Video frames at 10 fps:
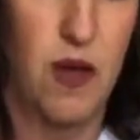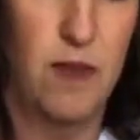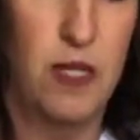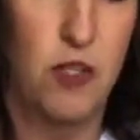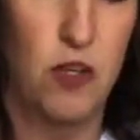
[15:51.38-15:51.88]

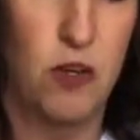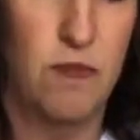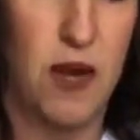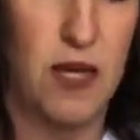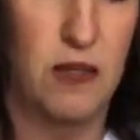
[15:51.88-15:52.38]
I'm gonna
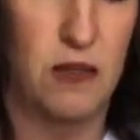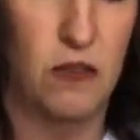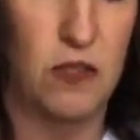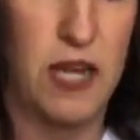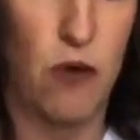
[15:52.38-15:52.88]
turn mine a
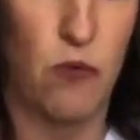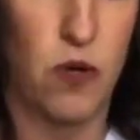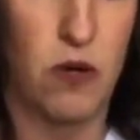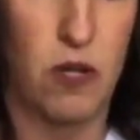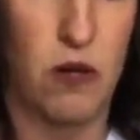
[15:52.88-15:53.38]
little
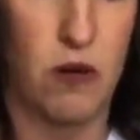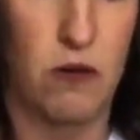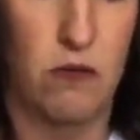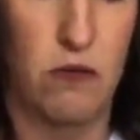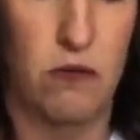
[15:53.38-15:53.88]
downward
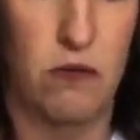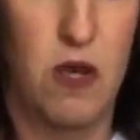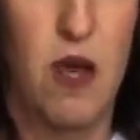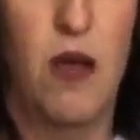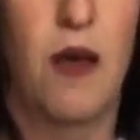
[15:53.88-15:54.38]
here.
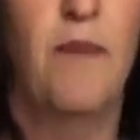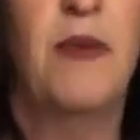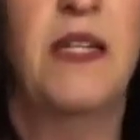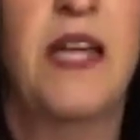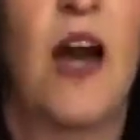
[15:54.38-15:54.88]

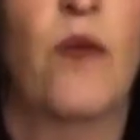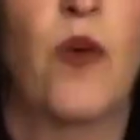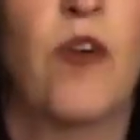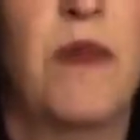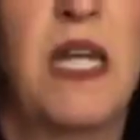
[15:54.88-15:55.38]

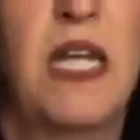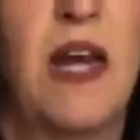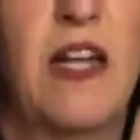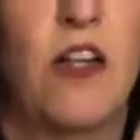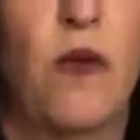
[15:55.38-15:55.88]
Downward meaning
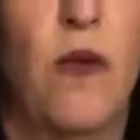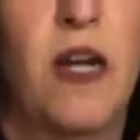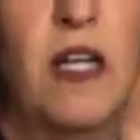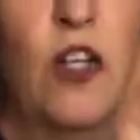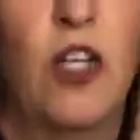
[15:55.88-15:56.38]
I don't
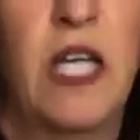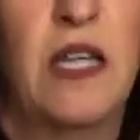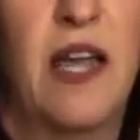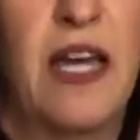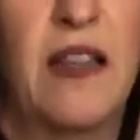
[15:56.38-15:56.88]
want it
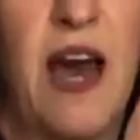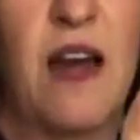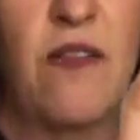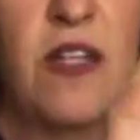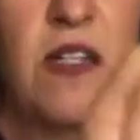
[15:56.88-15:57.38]
looking like that
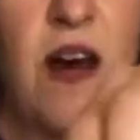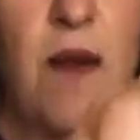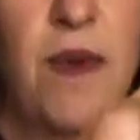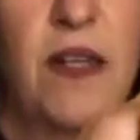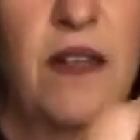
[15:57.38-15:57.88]
on the
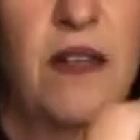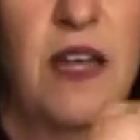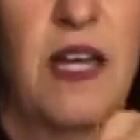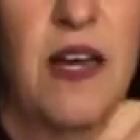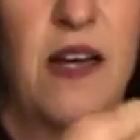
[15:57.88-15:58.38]
top. I
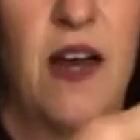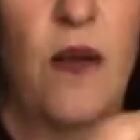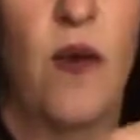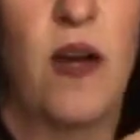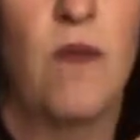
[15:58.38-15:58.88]
think I kind
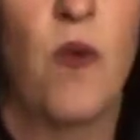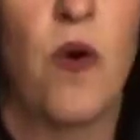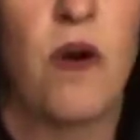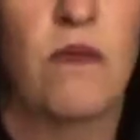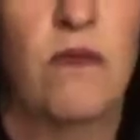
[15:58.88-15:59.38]
of want it
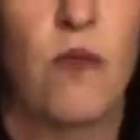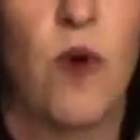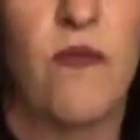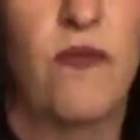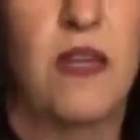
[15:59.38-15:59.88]
more
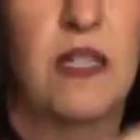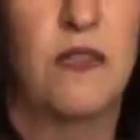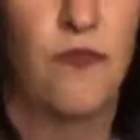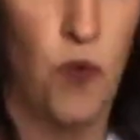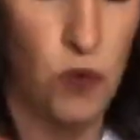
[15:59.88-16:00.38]
where it's
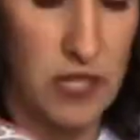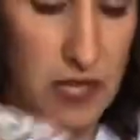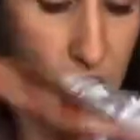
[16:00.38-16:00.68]
folded